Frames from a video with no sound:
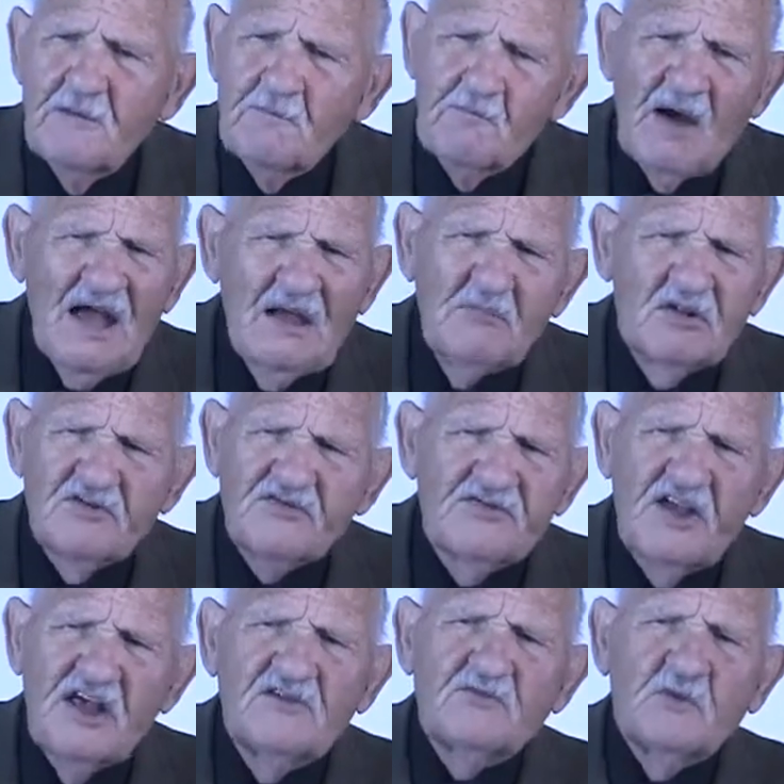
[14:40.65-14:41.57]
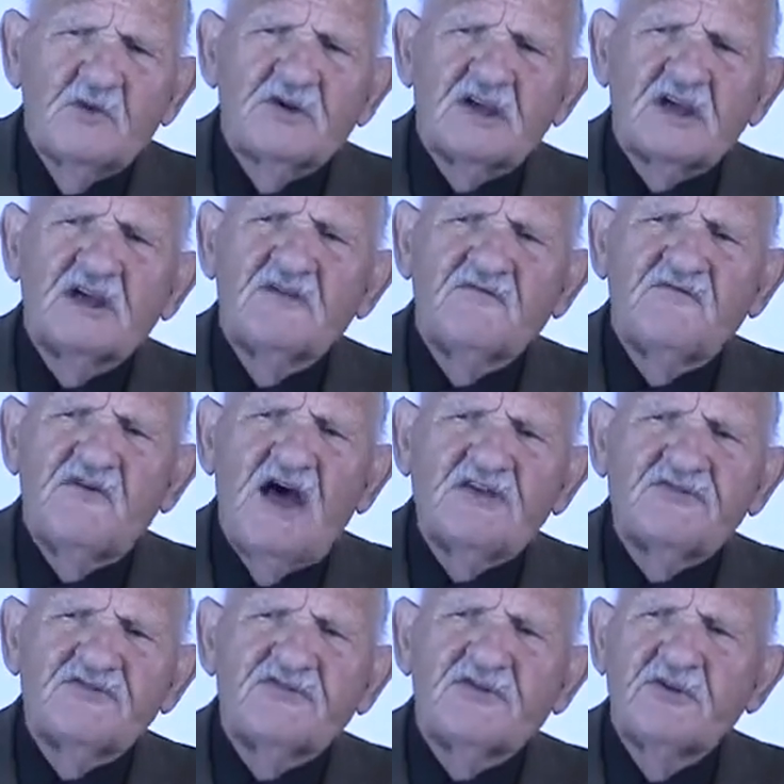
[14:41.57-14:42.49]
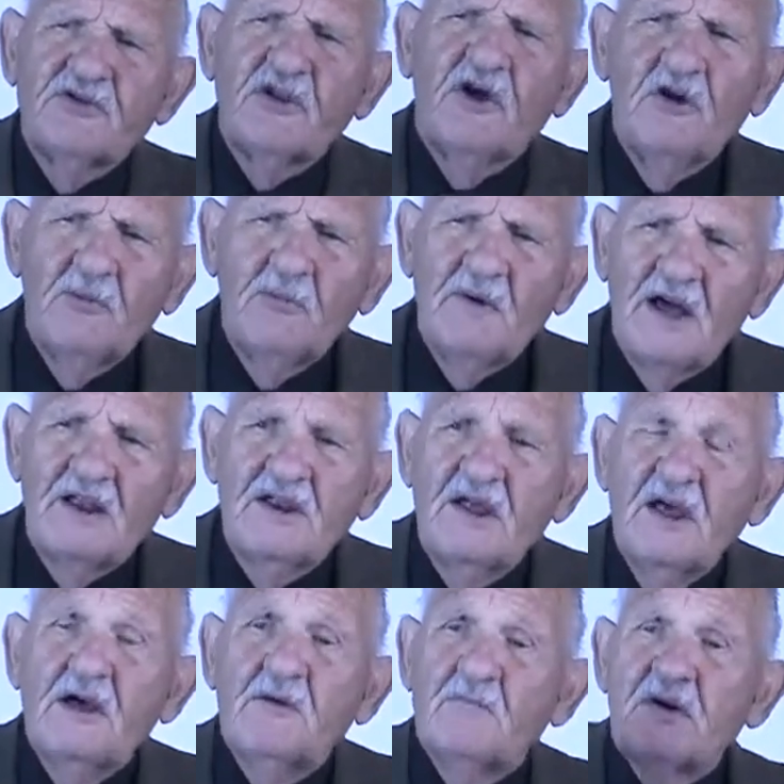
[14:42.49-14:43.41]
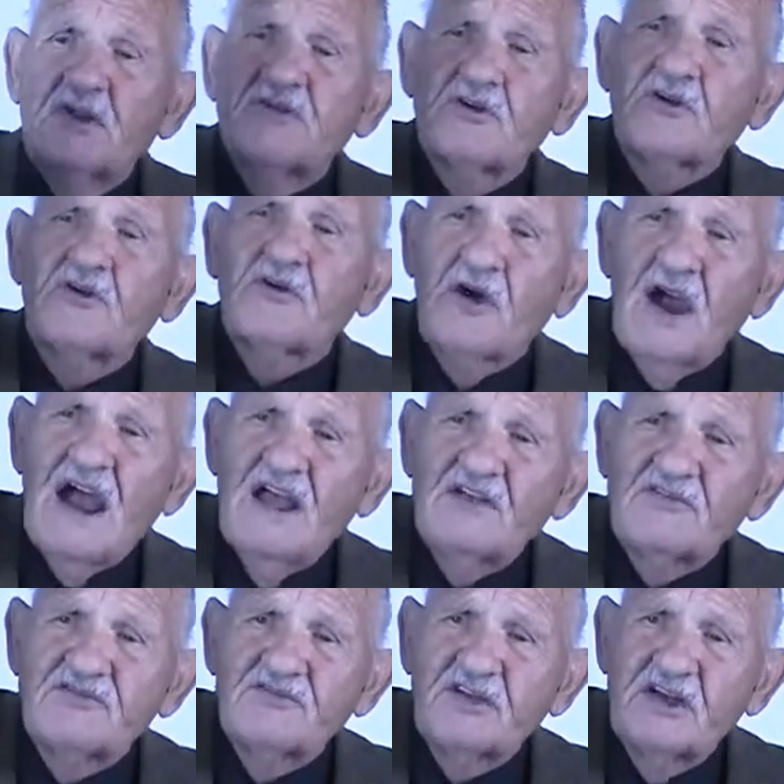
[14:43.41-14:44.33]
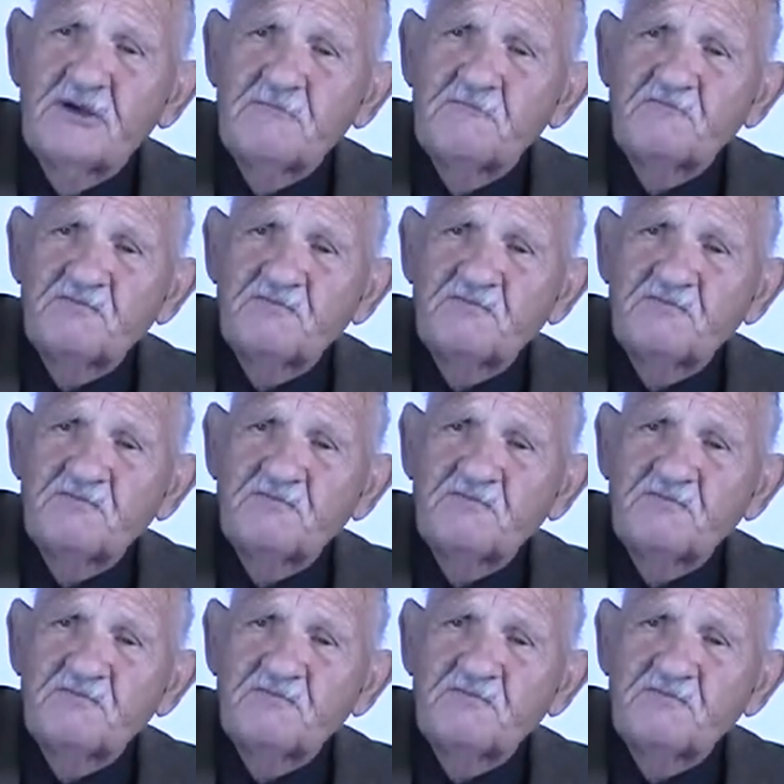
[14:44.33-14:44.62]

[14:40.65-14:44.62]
The Bible says we're to confess to no man but to Christ.